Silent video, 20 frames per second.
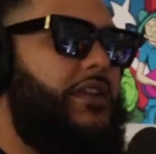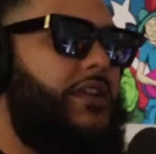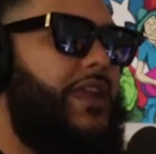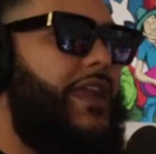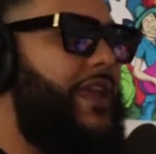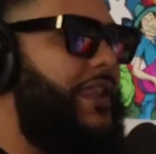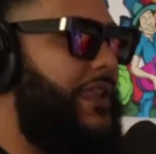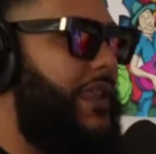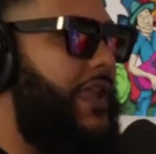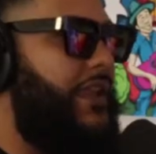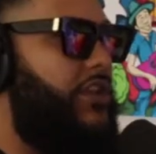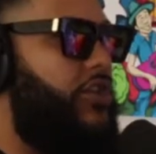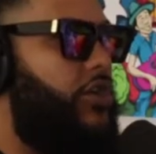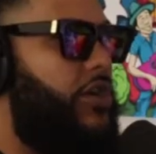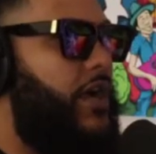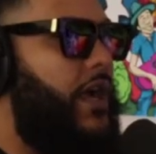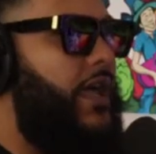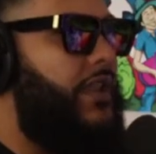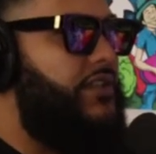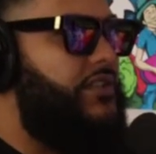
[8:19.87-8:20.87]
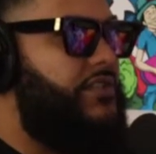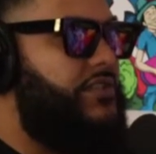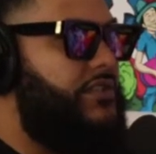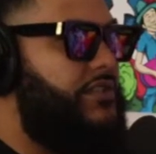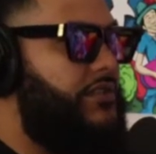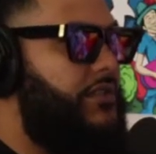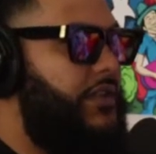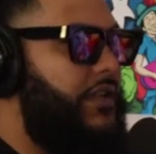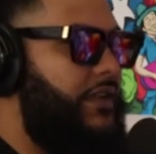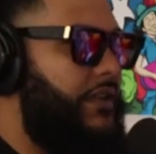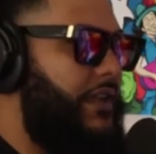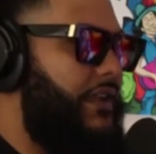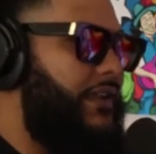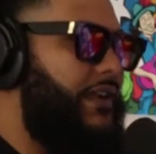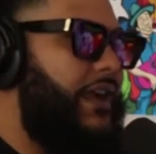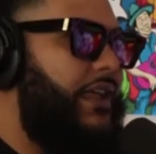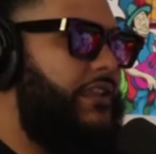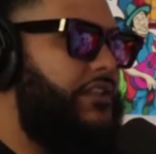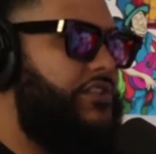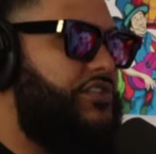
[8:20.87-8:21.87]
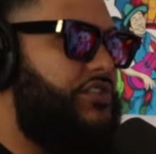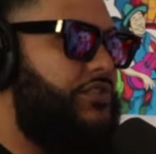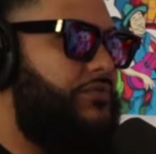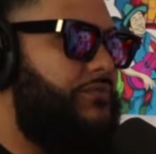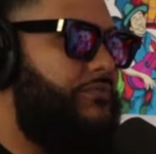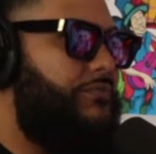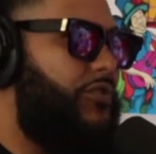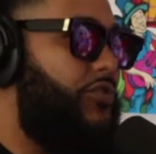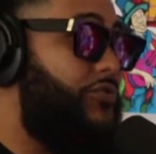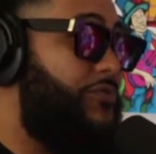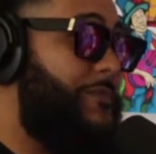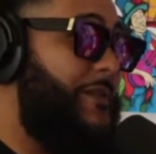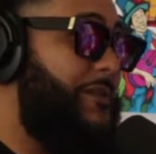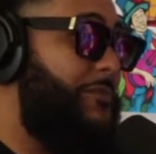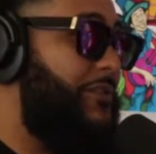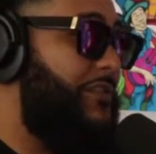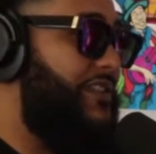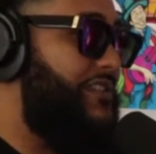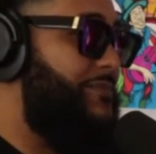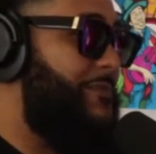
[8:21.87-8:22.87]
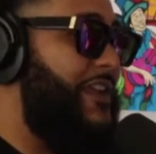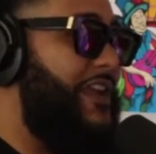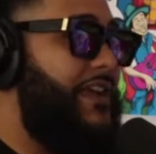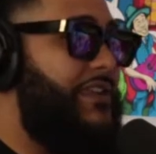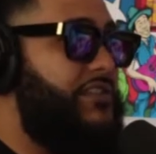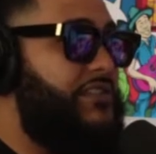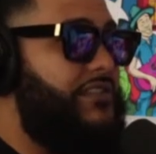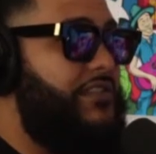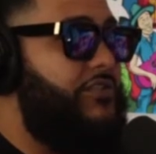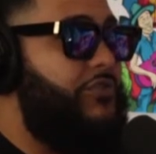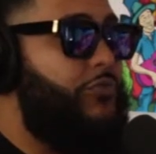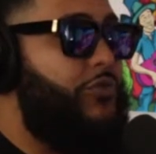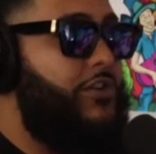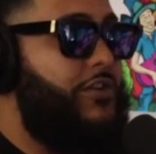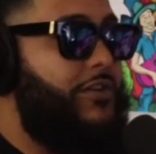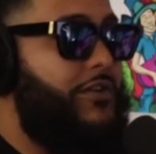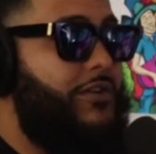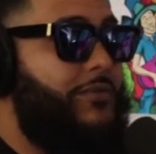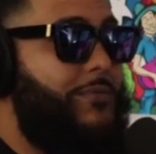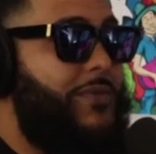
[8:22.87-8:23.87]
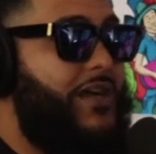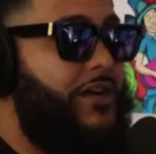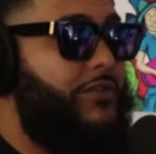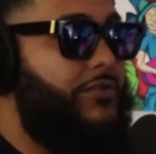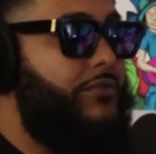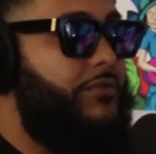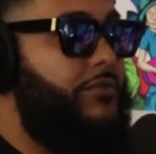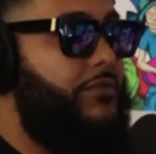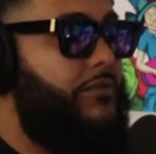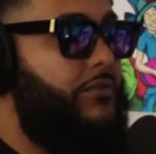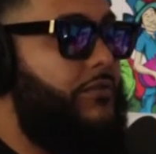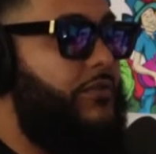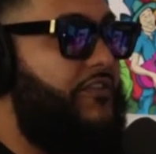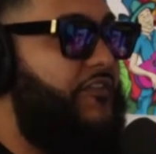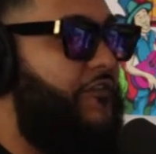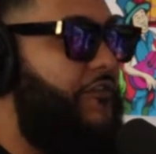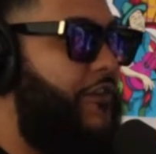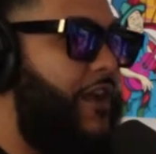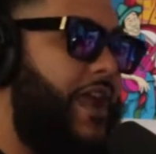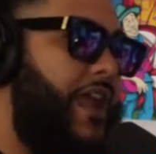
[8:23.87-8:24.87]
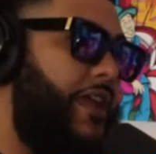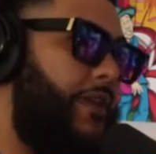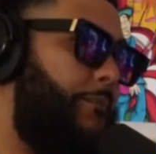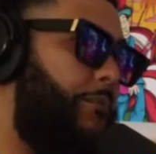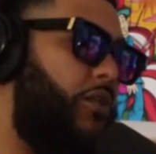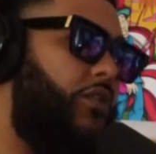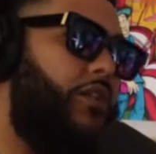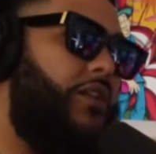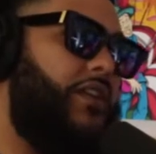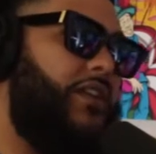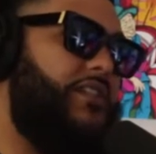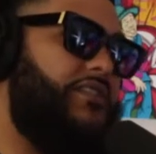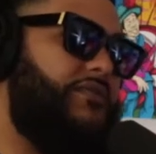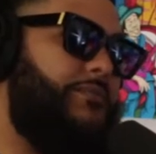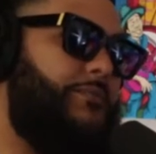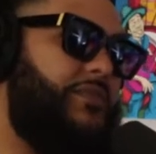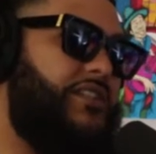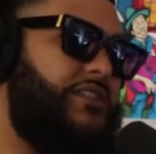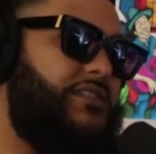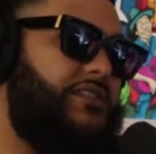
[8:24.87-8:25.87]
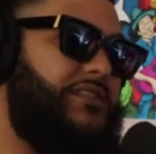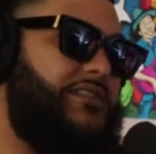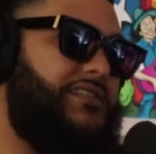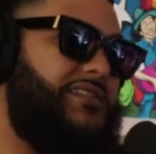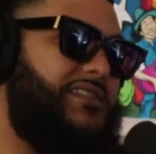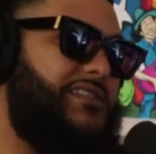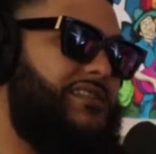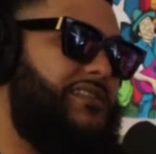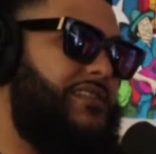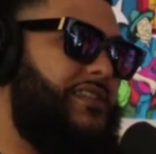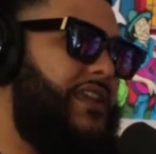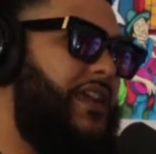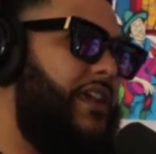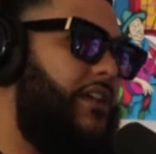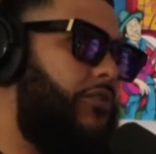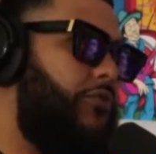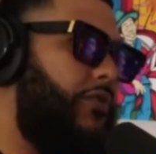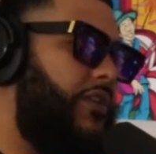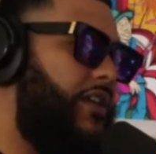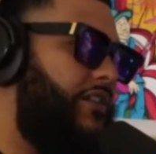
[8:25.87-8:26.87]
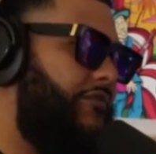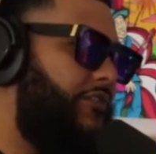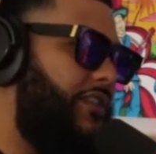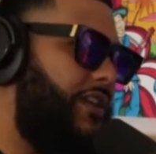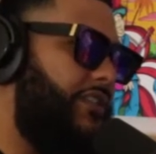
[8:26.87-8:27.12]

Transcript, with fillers: yeah, like your college in, in college. You most people, let's be honest, they're worried about the frat and parties and bitches and this and that or whatever.